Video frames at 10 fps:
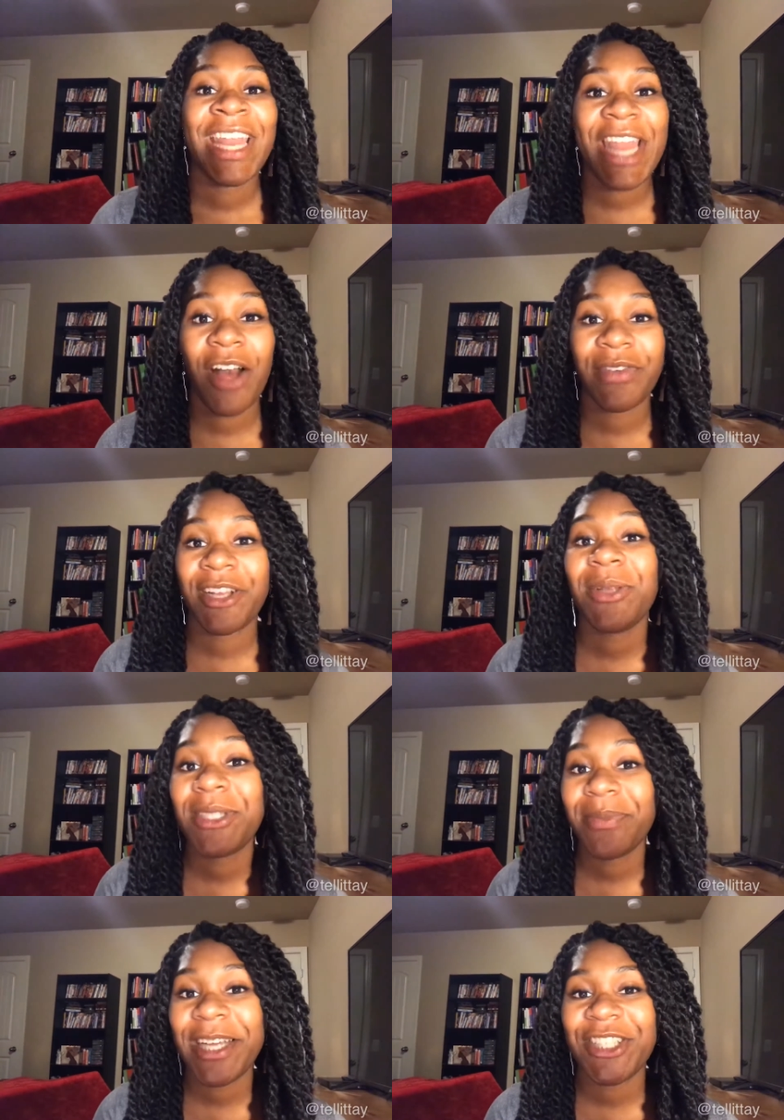Now, if you're new
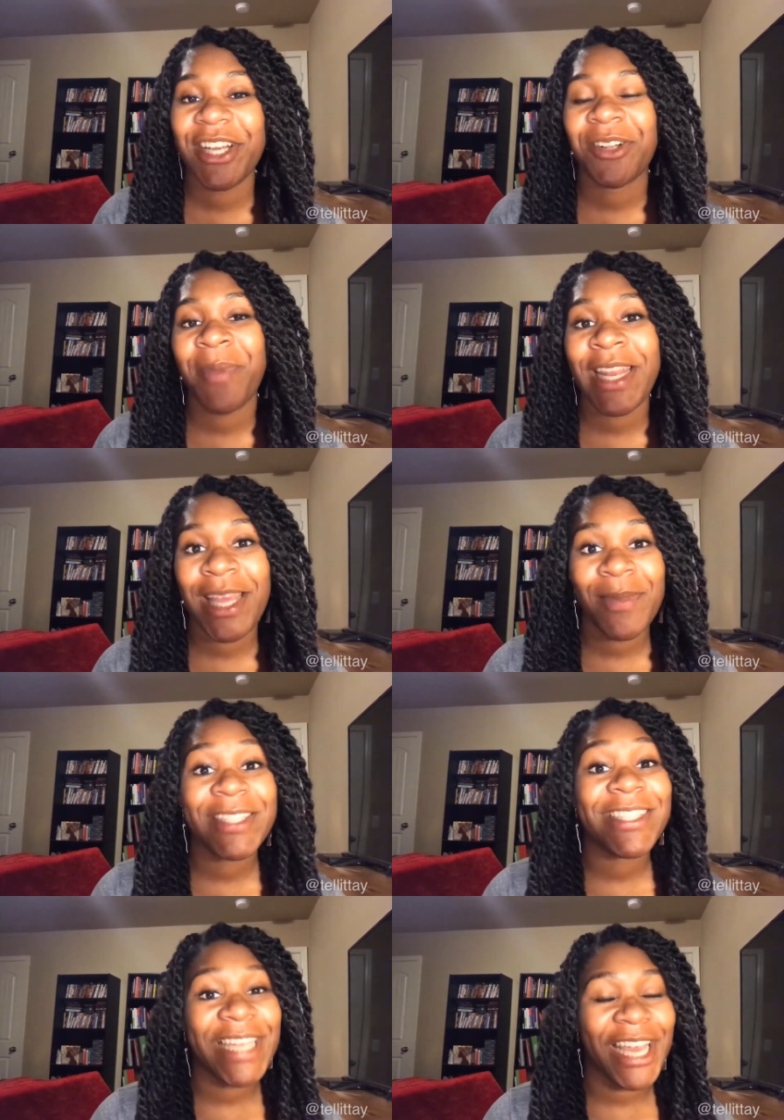to my channel, my name
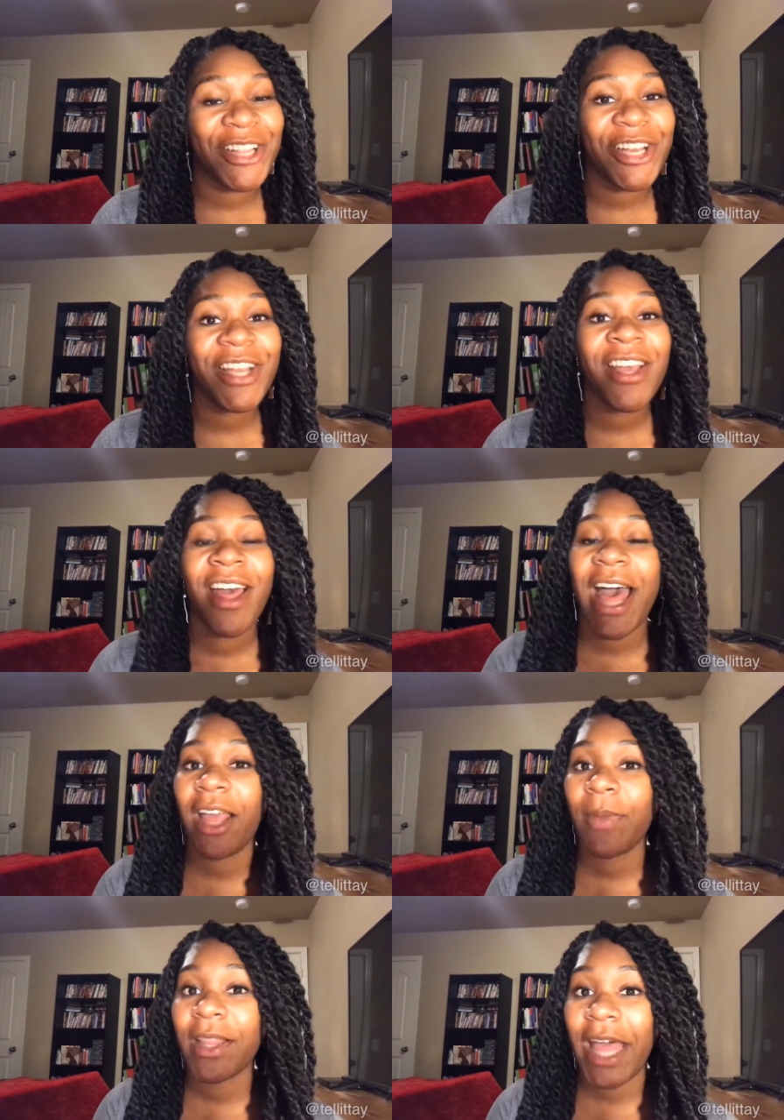is Taylor. I
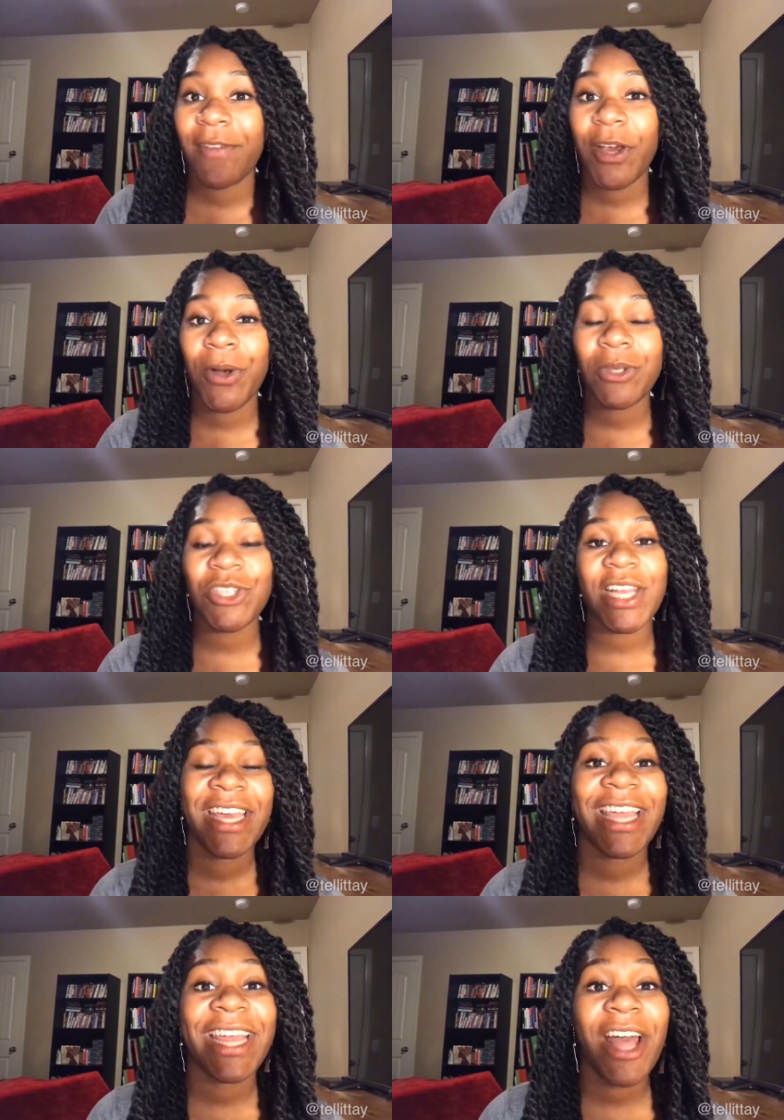am a life coach
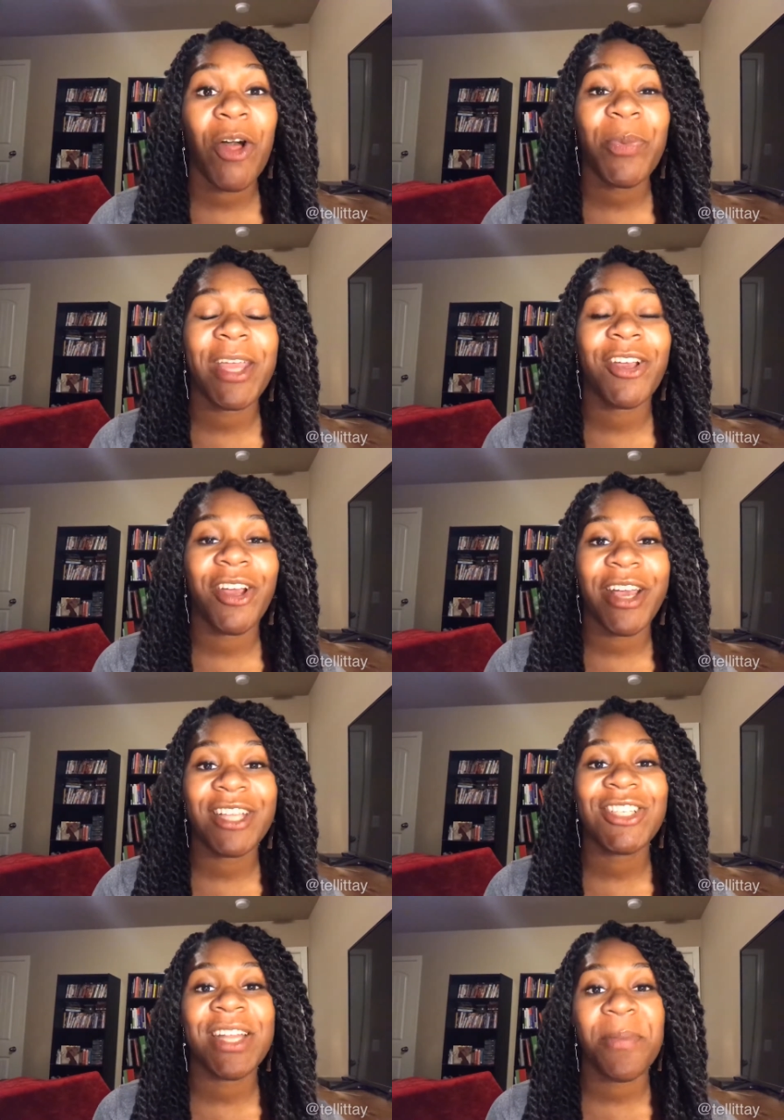and I help
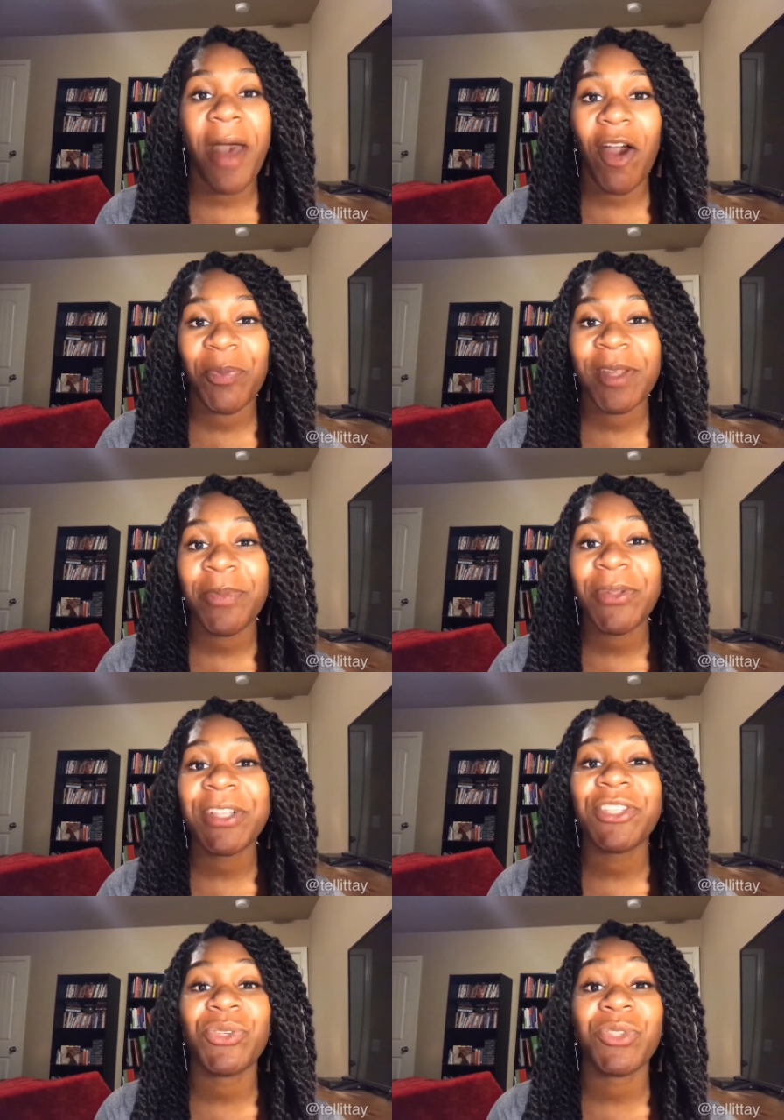encourage and empower
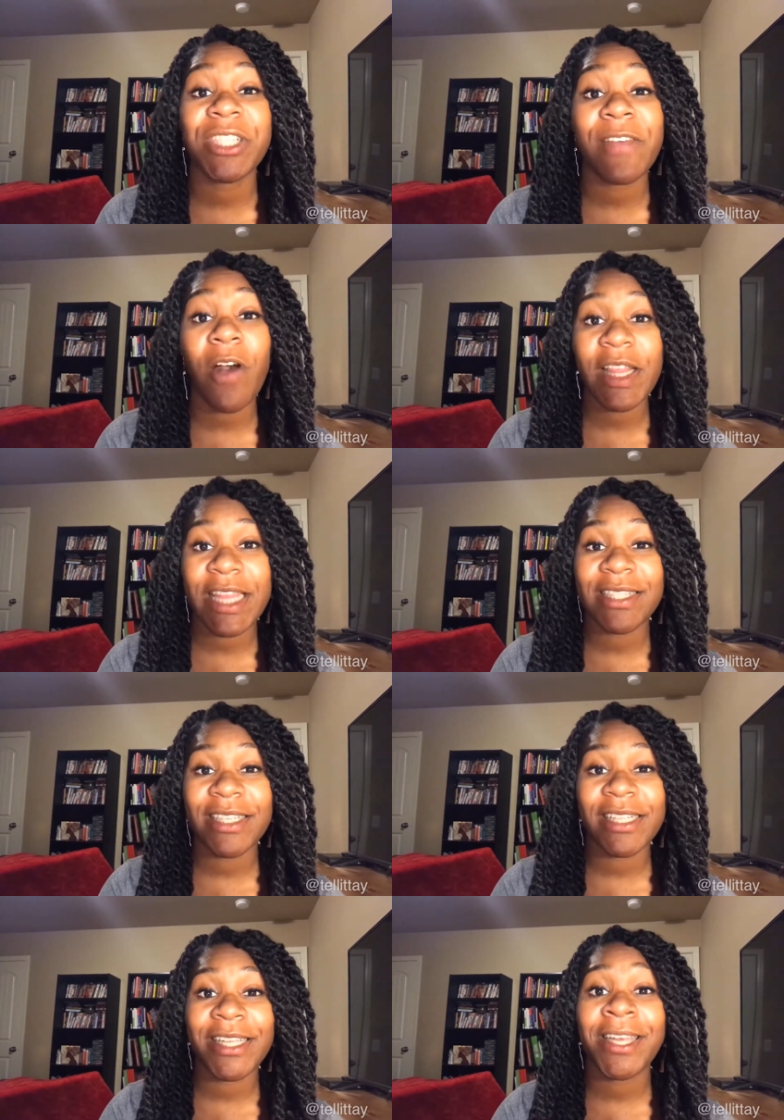people to live
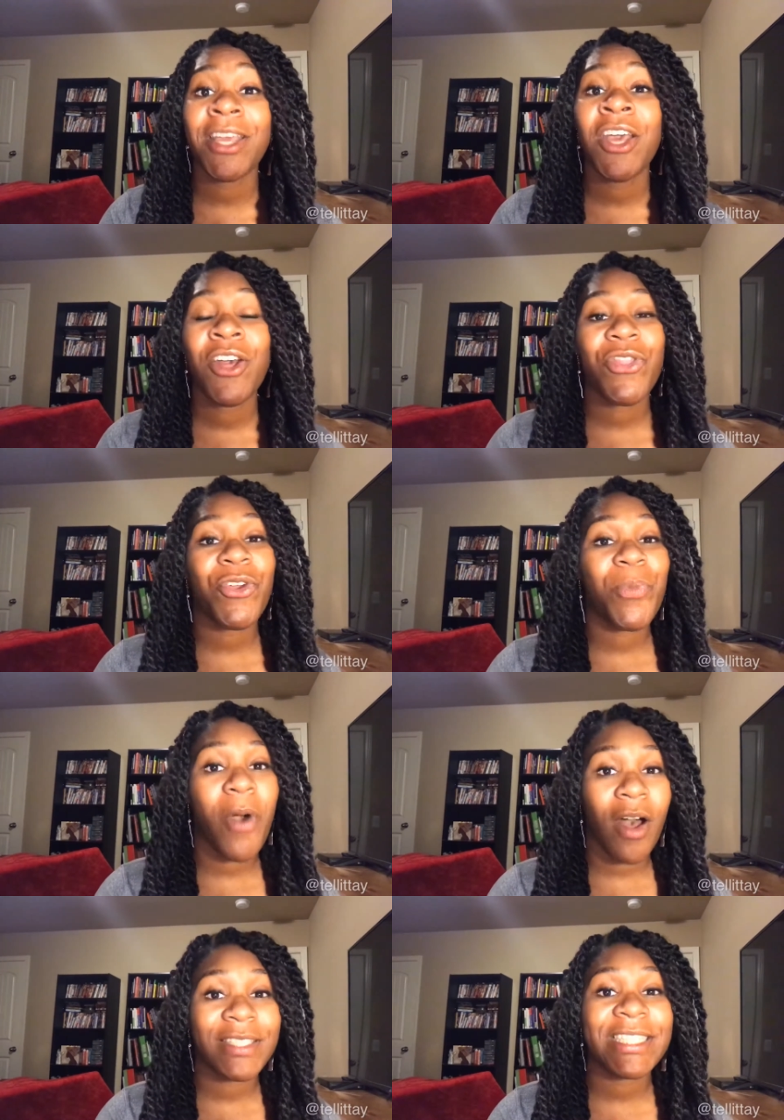authentically through
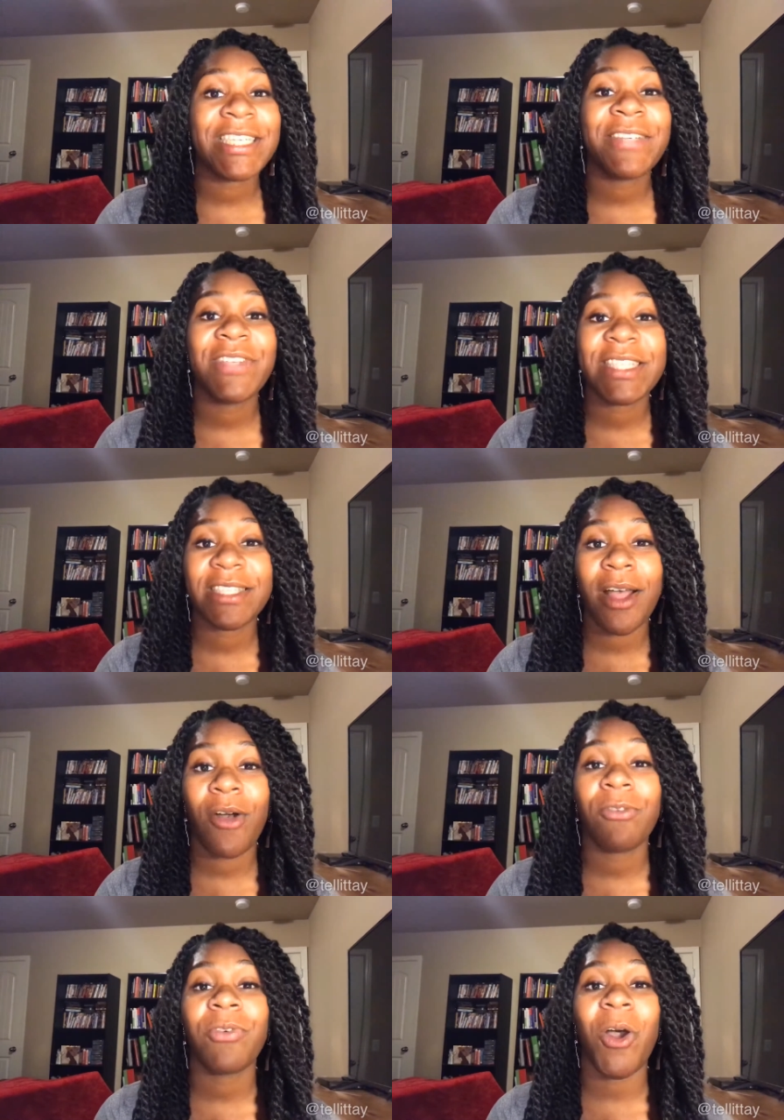positive
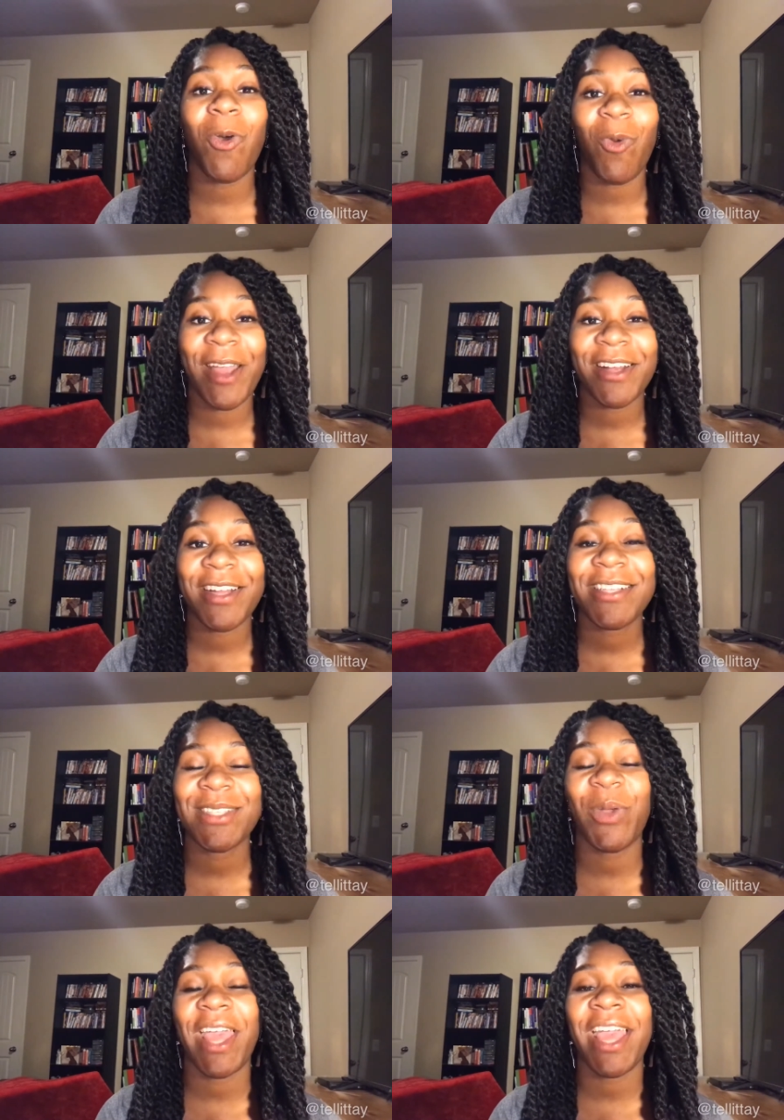self-awareness,
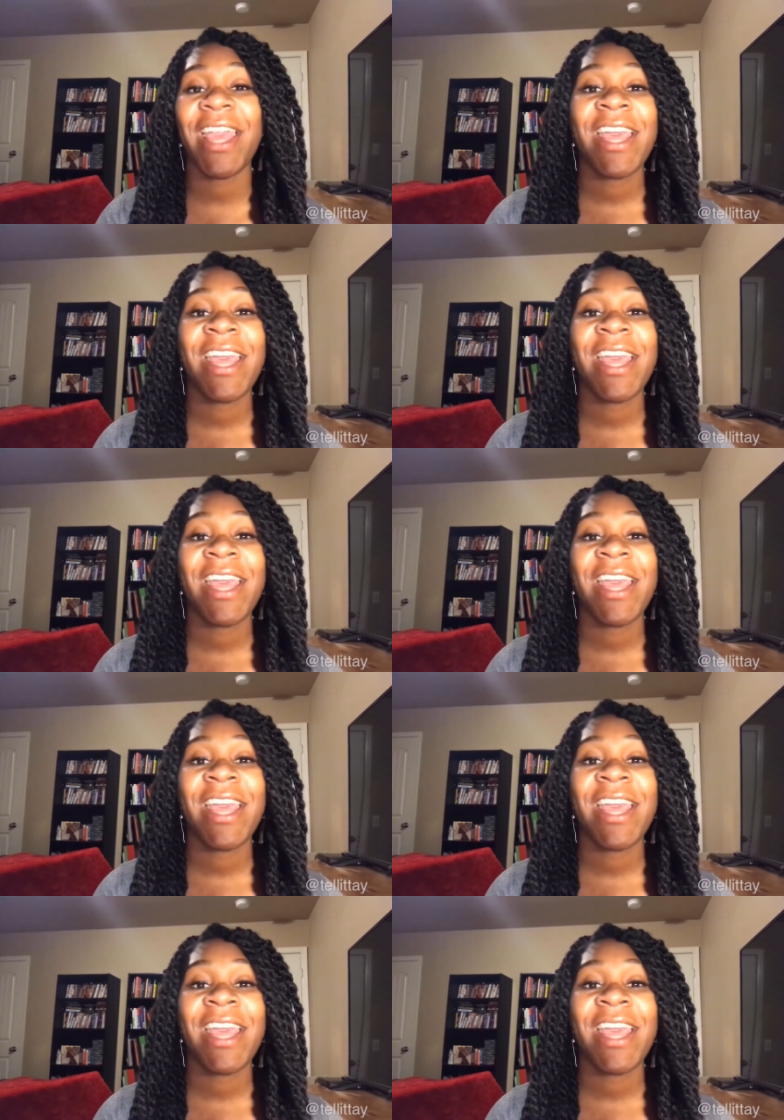okay?